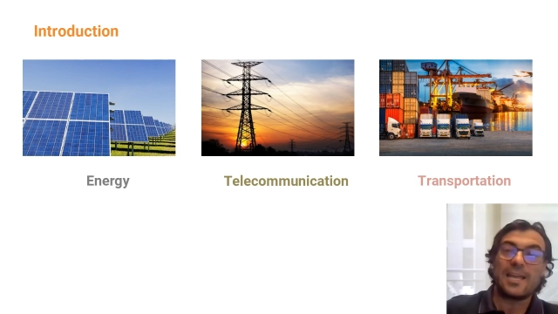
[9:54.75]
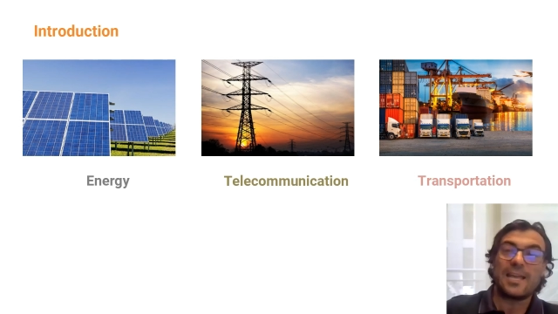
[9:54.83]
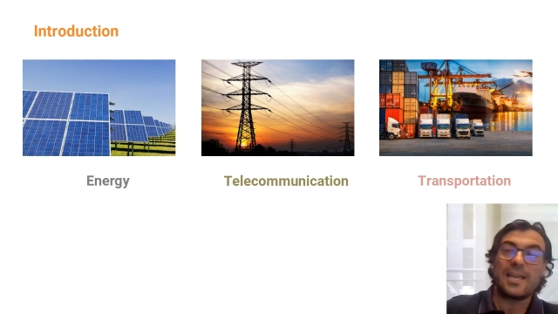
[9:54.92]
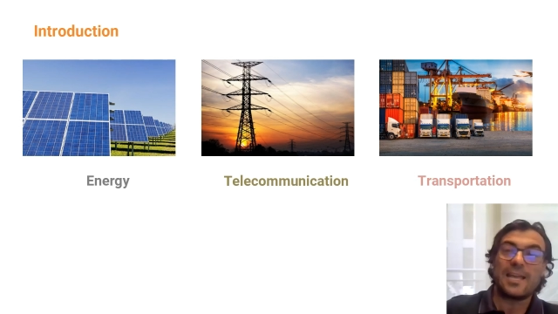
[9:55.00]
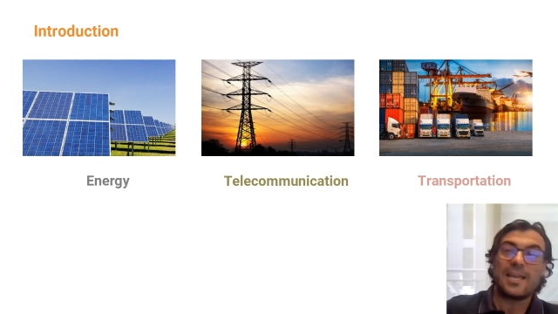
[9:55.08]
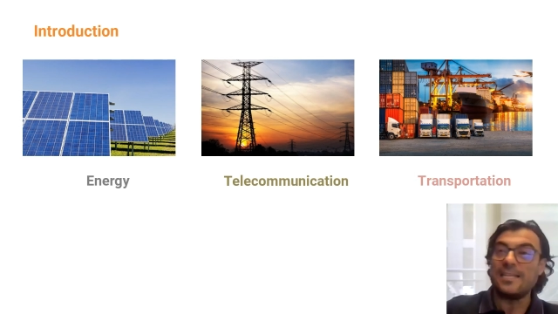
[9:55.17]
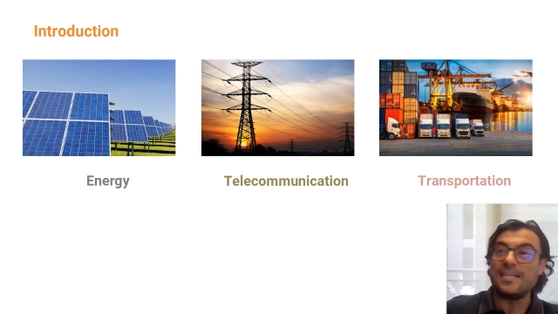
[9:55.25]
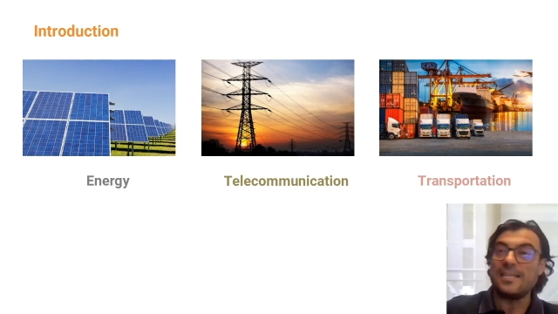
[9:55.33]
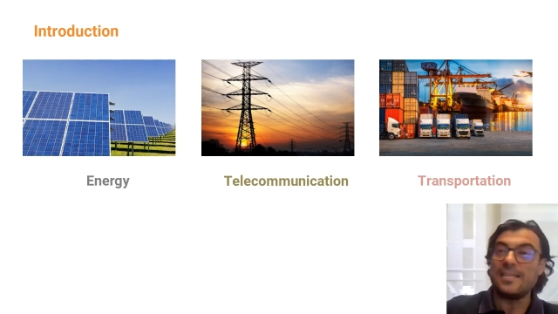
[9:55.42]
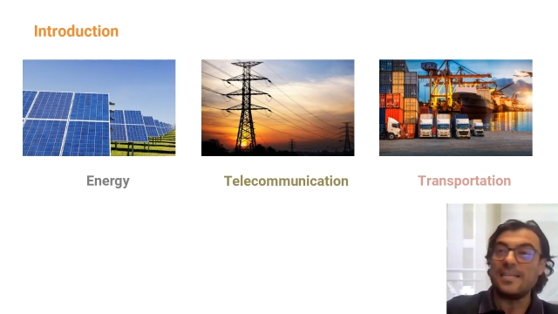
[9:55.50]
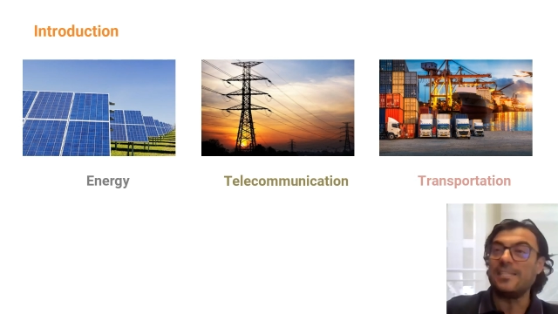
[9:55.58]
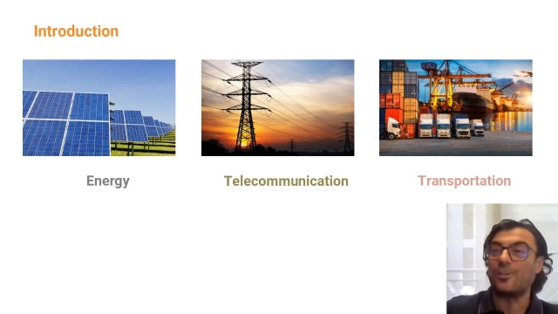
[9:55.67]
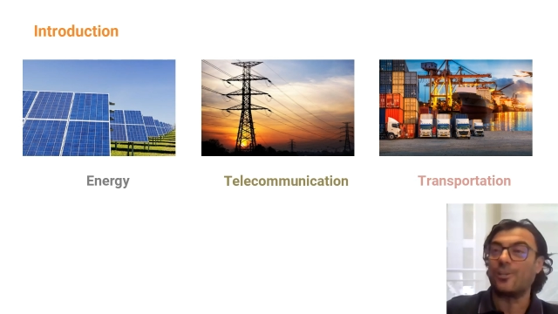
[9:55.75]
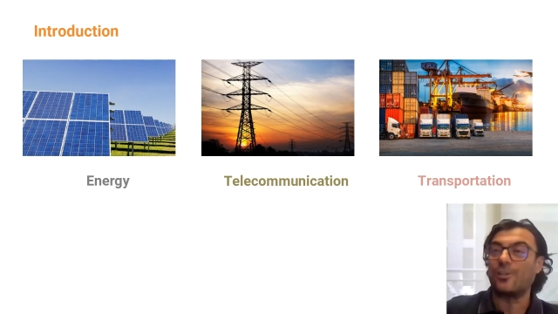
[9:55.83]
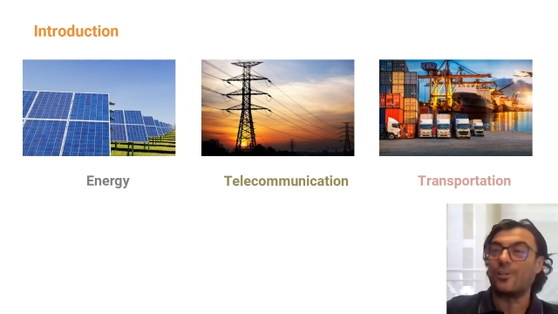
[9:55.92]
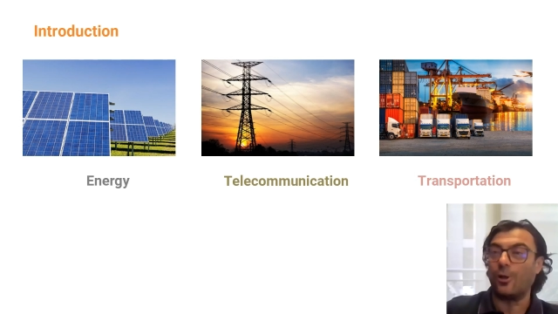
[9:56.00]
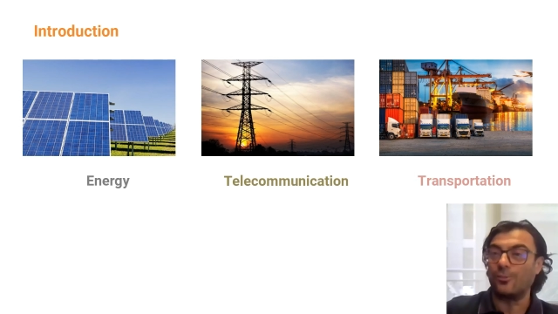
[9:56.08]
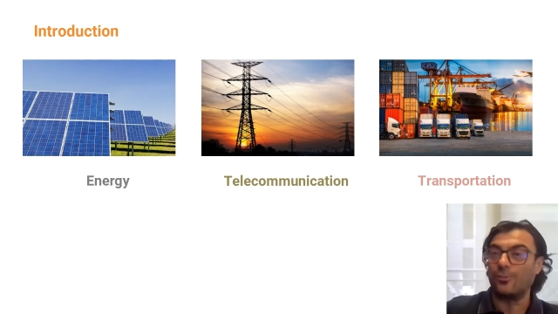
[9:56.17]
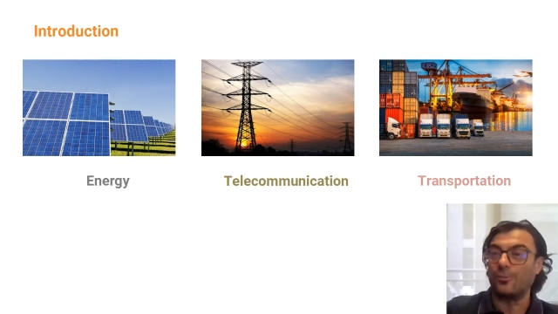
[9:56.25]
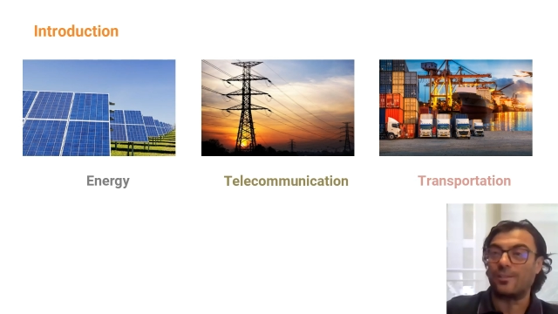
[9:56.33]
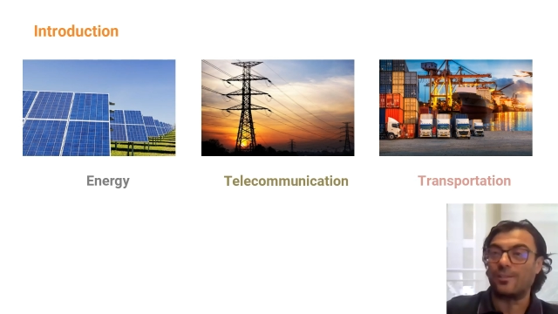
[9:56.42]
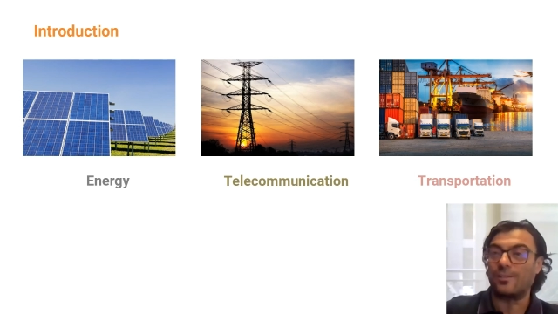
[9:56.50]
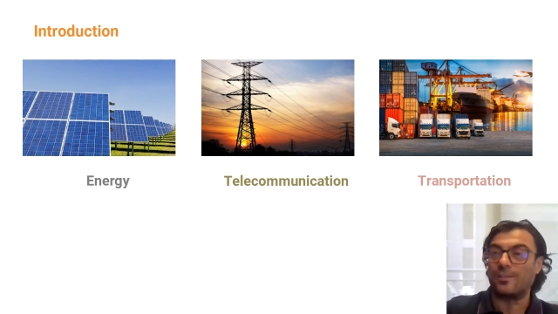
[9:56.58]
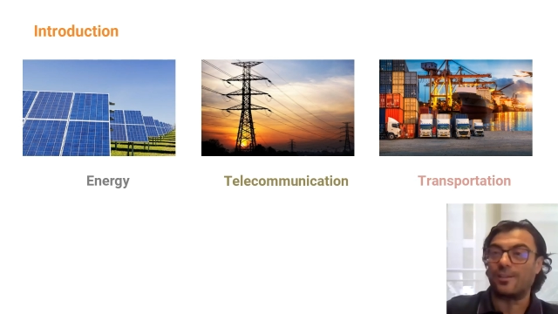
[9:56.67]
guaranteed contracts
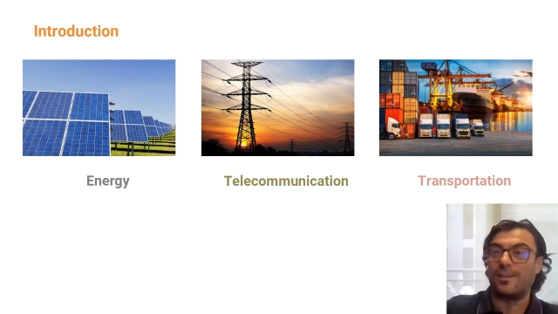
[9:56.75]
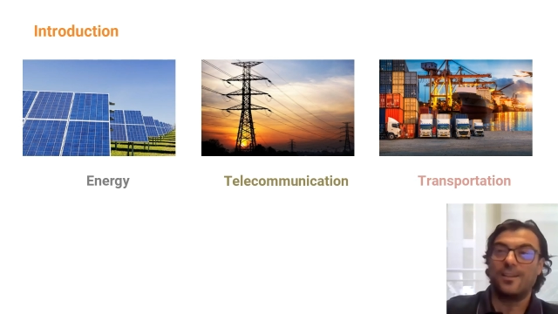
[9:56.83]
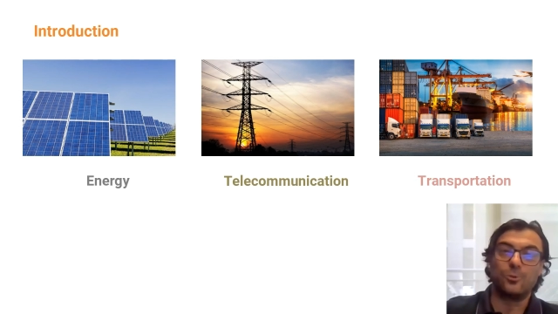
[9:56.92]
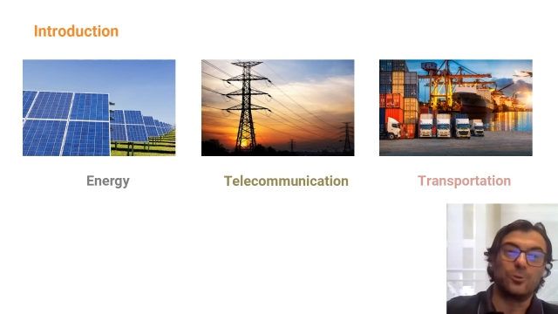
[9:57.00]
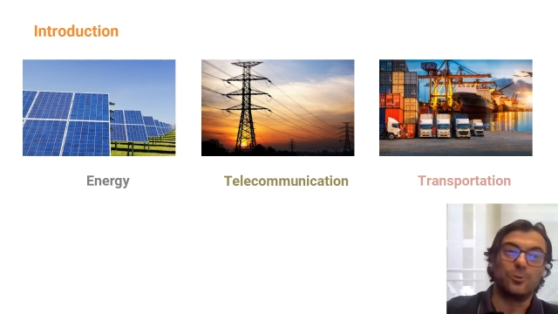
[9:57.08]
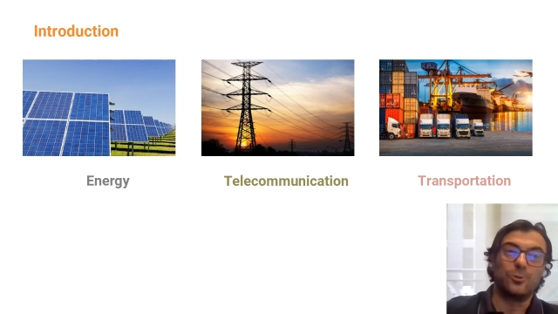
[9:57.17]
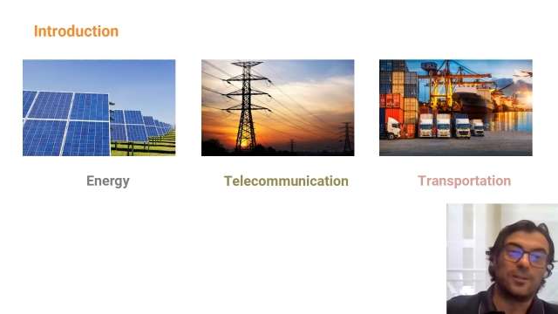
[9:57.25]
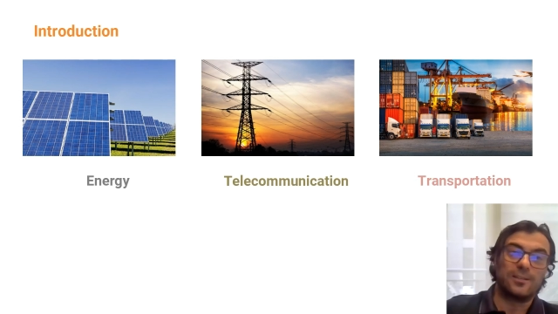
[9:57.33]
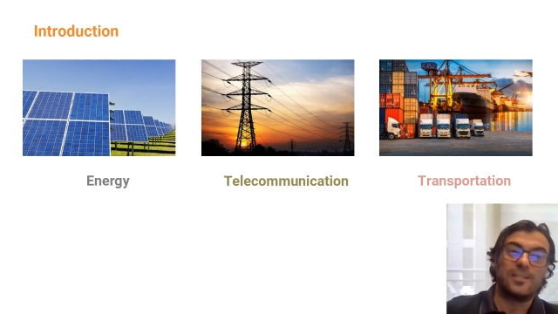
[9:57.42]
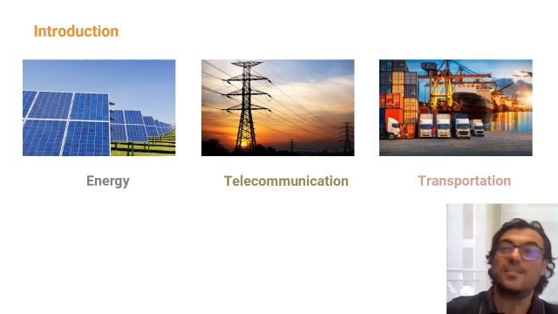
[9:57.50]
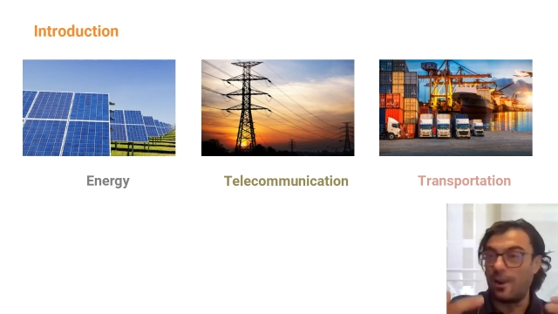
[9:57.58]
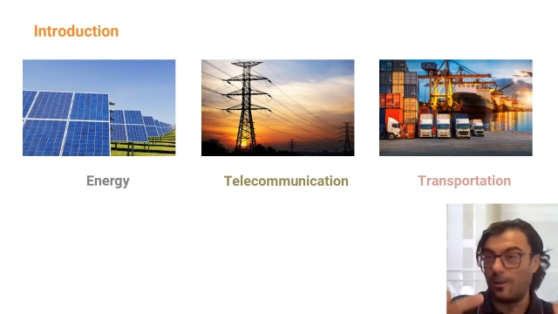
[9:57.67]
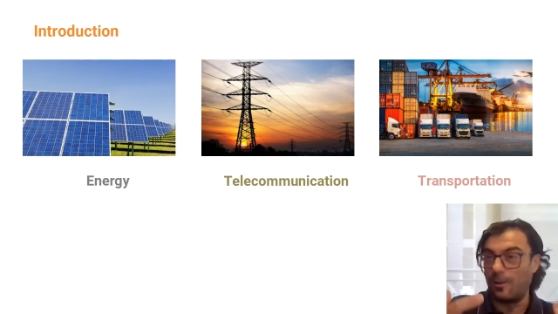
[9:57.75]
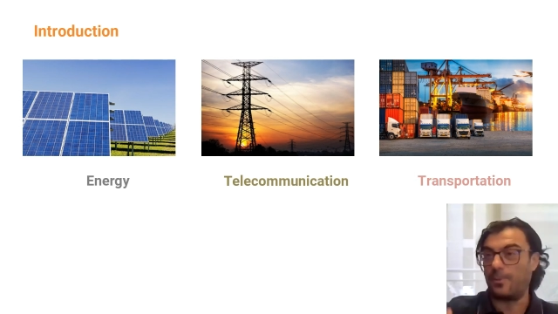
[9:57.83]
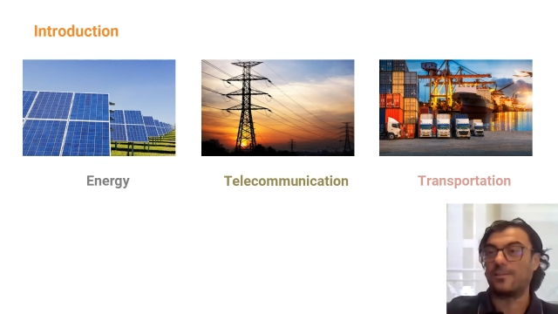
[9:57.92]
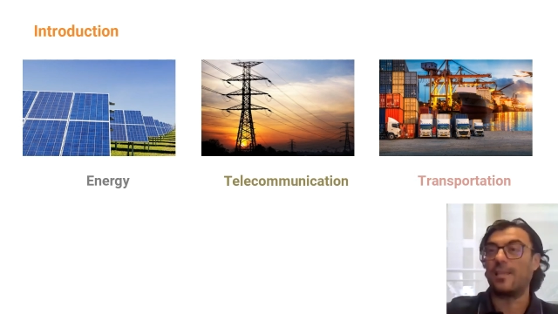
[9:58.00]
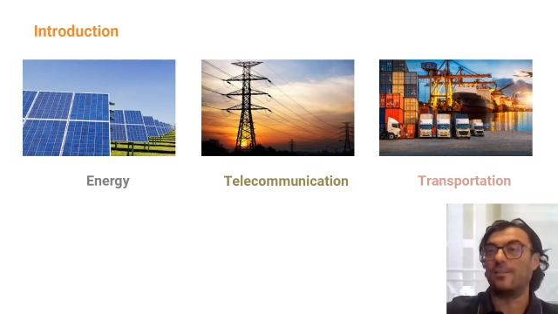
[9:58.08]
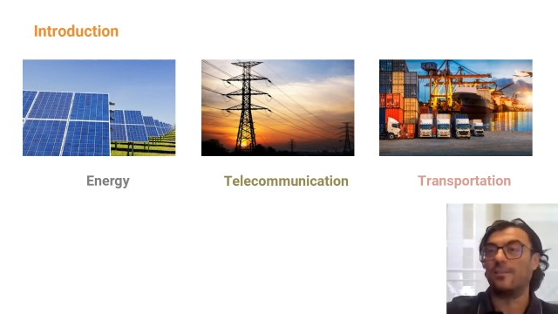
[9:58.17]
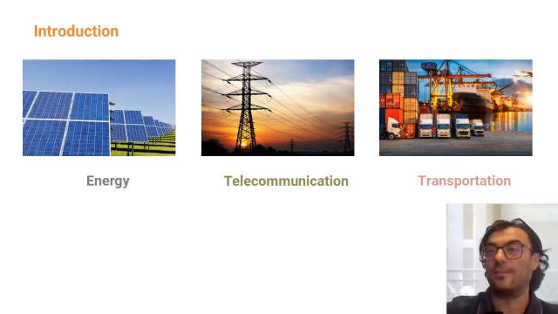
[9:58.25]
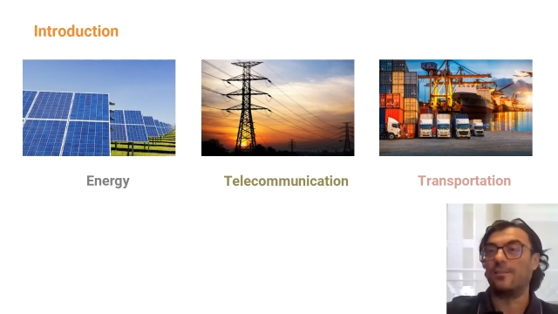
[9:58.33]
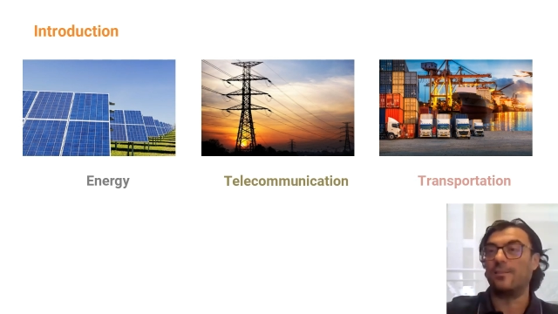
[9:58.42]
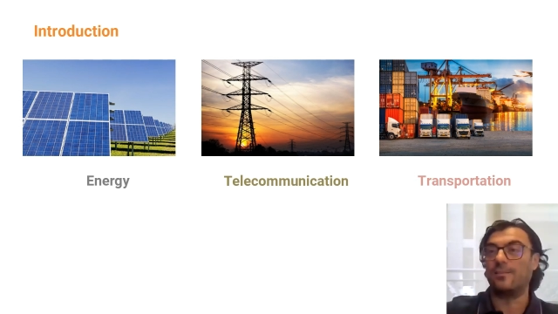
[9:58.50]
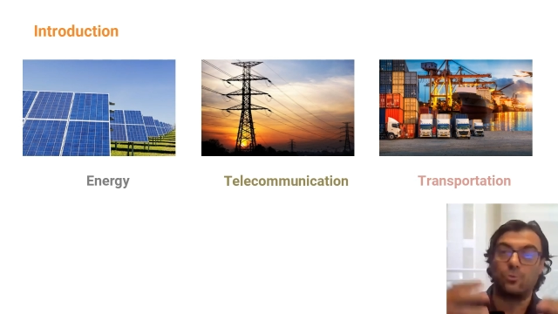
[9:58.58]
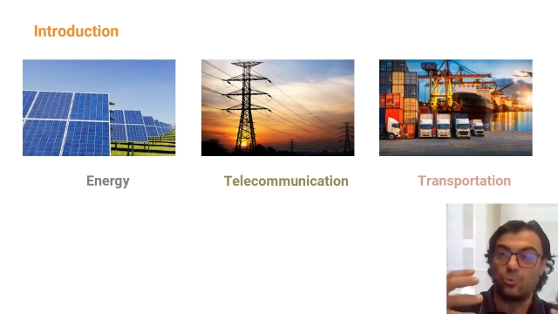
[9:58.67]
to these
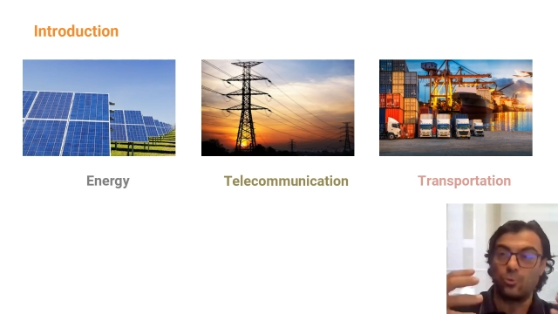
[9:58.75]
developers